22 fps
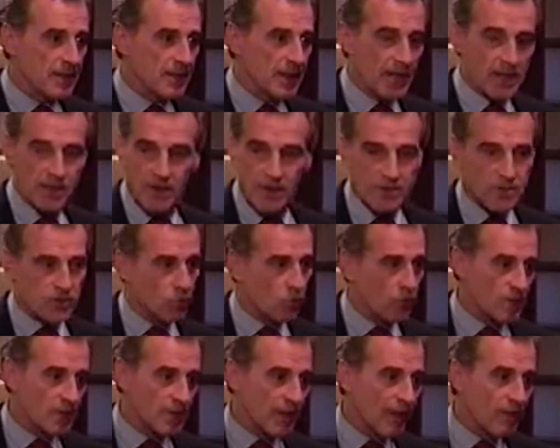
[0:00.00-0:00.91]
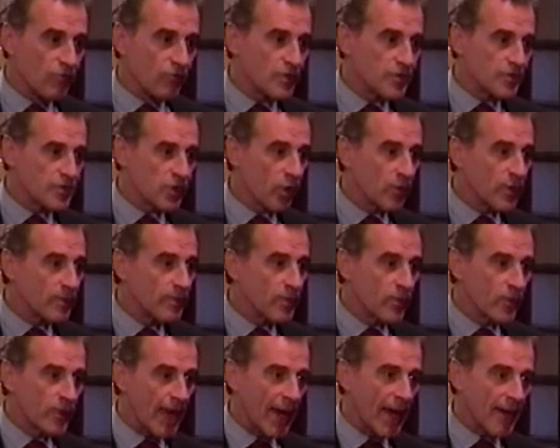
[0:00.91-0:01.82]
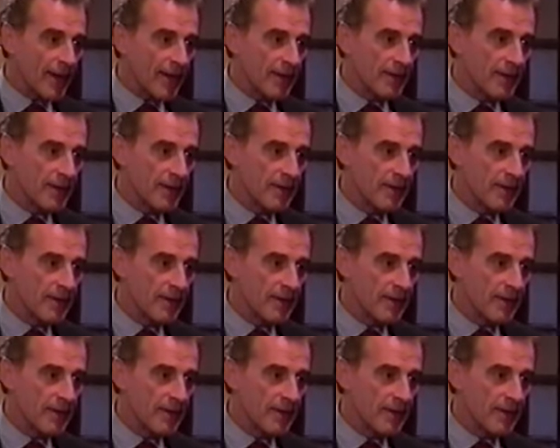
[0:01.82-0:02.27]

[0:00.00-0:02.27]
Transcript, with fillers: I thought you were in love with Joey Buchanan.